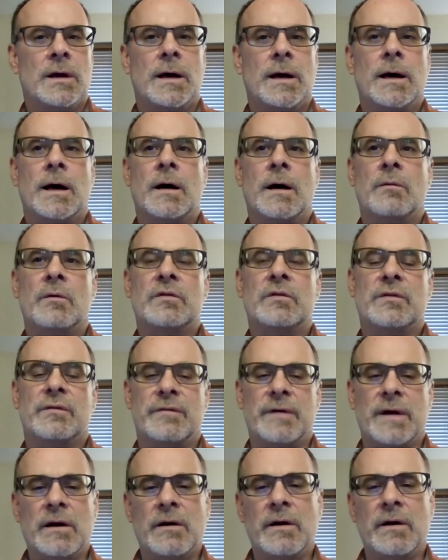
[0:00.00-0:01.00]
a
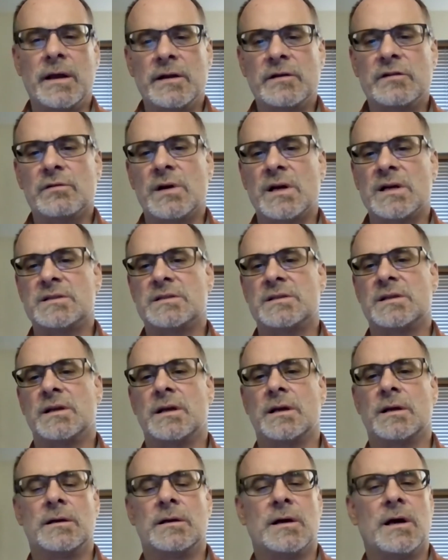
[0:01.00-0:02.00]
very
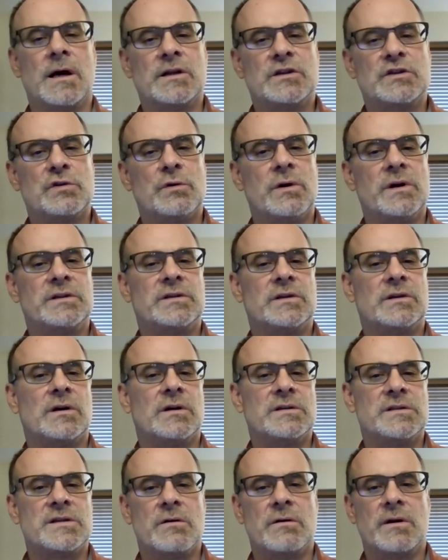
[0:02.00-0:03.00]
interesting choice in
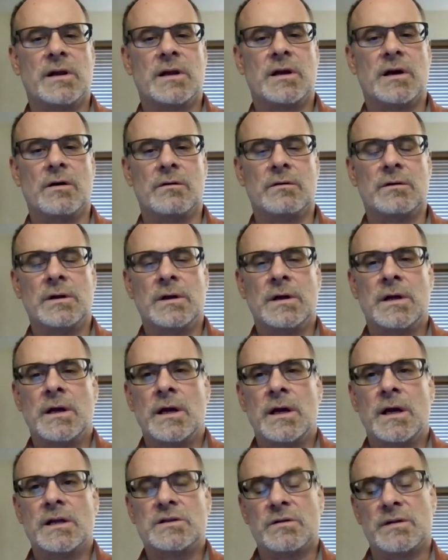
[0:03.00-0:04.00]
our zoning code.
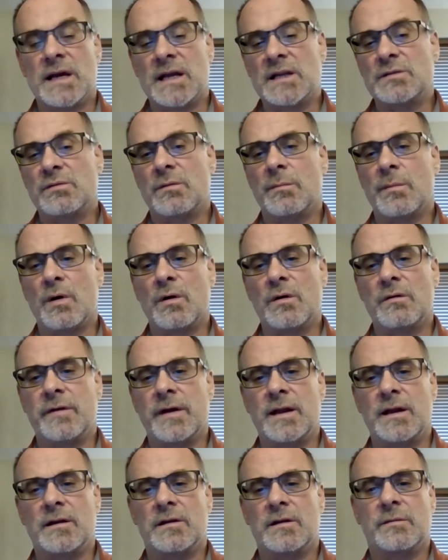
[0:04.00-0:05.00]
And so that's what
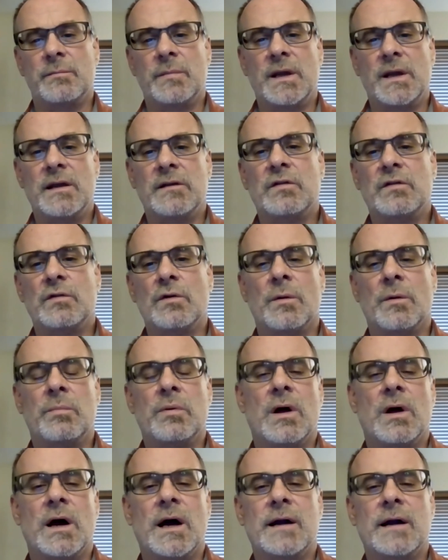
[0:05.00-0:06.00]
motivated me to
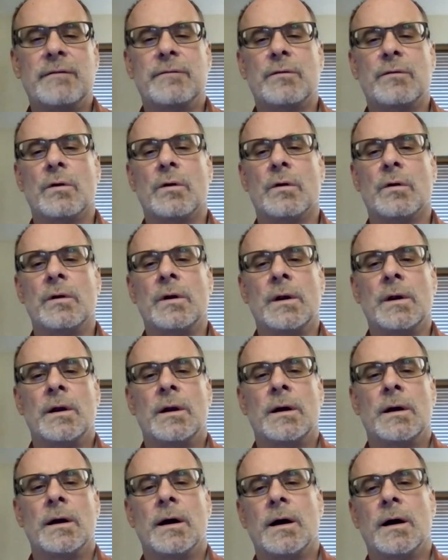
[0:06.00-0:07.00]
apply for
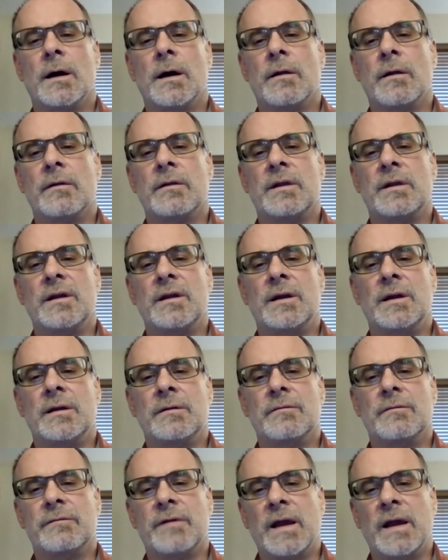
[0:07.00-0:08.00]

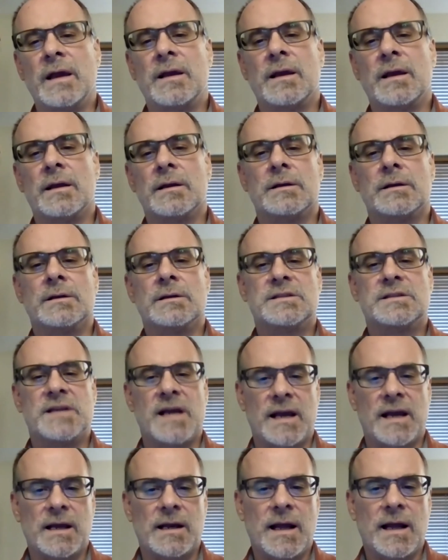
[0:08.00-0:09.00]
the vacant
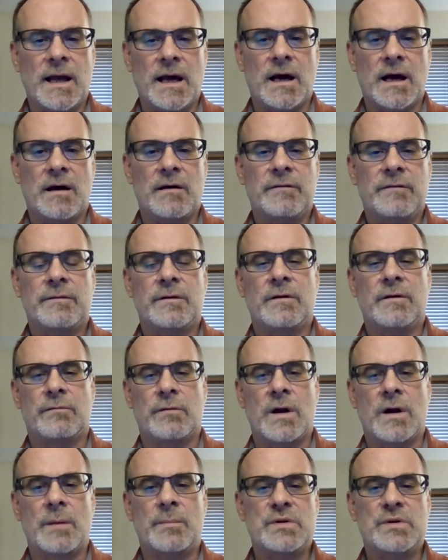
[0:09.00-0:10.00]
second half
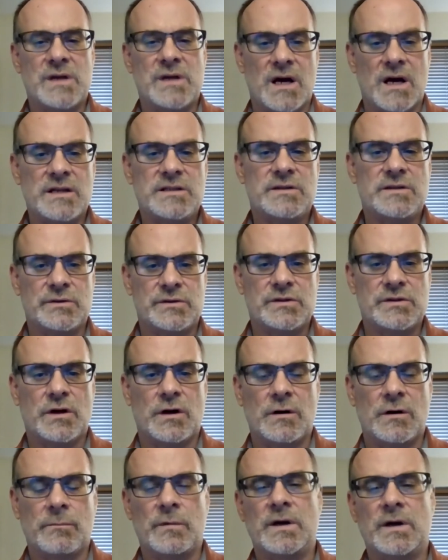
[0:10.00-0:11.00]
of Rob Putanzo's
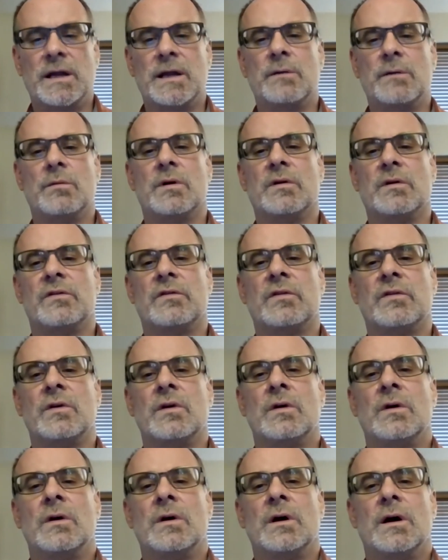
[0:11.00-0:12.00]
term when he was
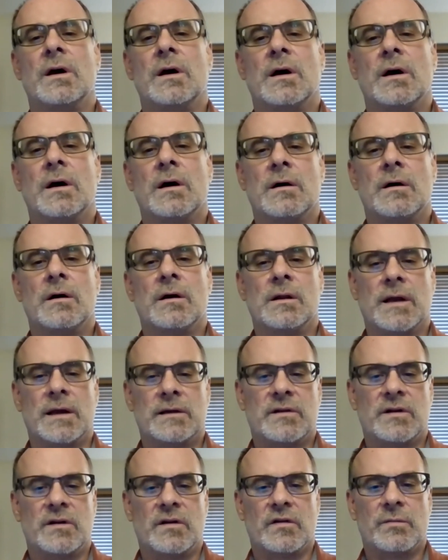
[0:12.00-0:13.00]

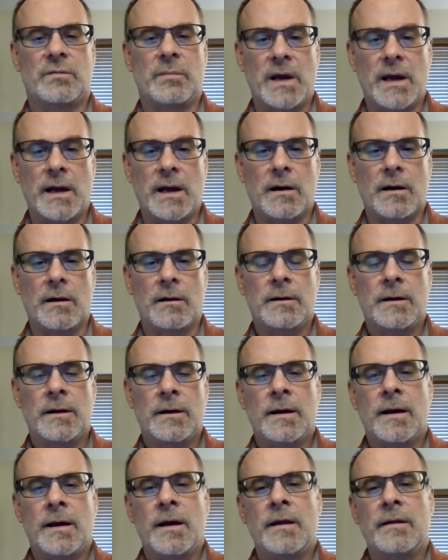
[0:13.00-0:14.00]
elected as mayor.
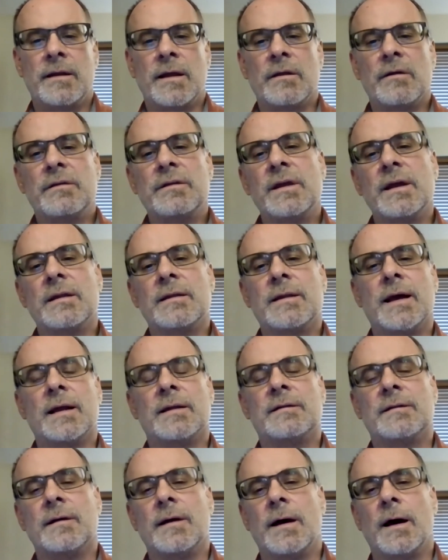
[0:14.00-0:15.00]
The other thing
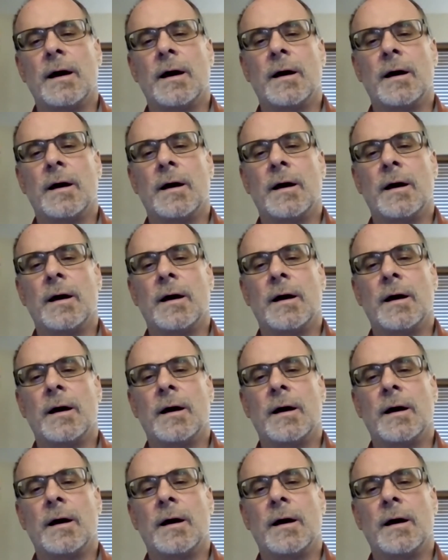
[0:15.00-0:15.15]
that